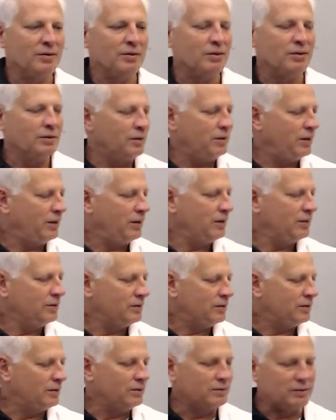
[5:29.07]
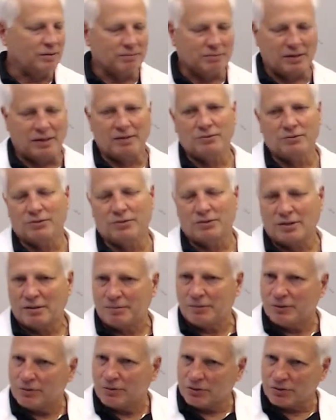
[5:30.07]
And so sometimes we'll send them
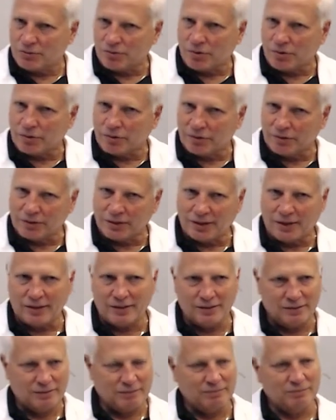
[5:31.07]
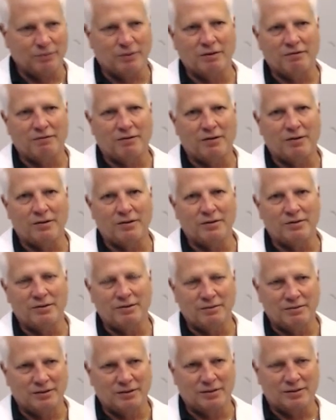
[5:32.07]
a new snorkel in case one of ours,
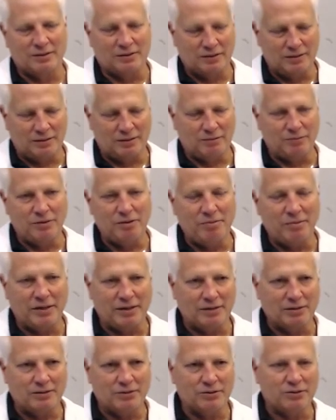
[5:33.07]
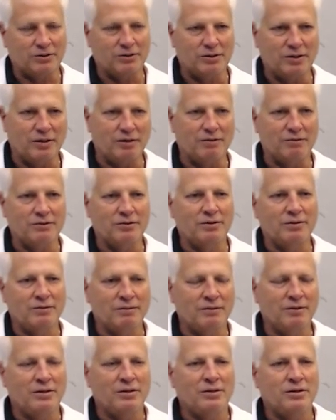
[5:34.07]
because we make those ourselves.
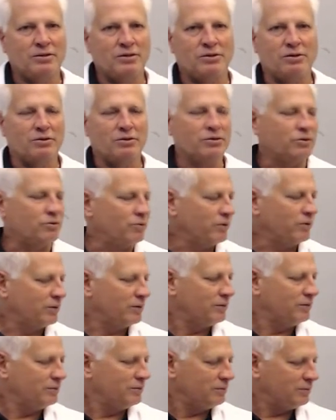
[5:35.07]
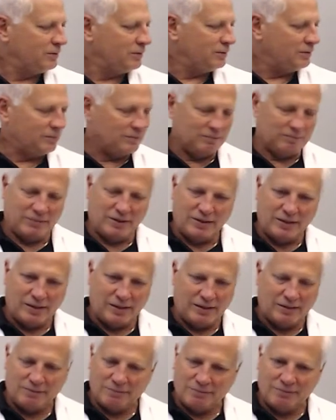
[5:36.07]
So the snorkel, we
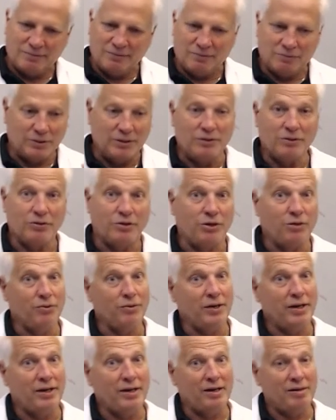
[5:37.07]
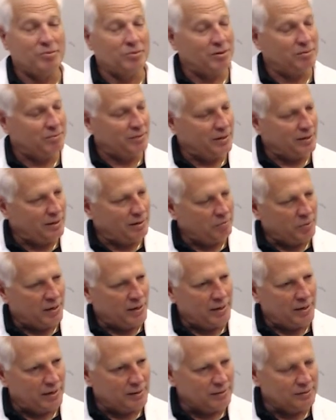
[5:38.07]
do Q&A, but it may not
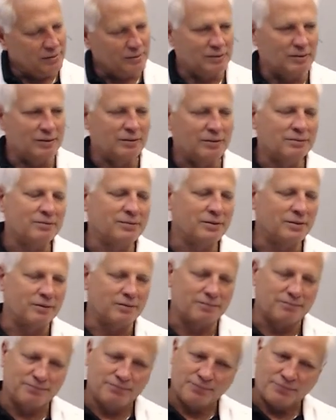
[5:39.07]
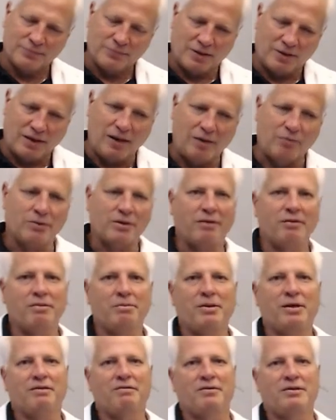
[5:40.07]
pass. So, all right, we'll give you the
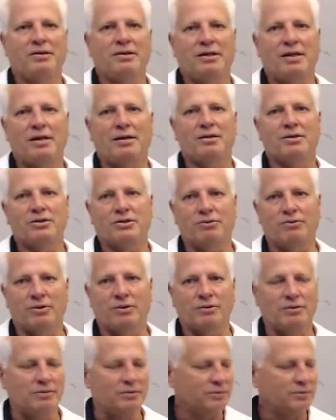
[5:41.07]
benefit of the doubt on the snorkel.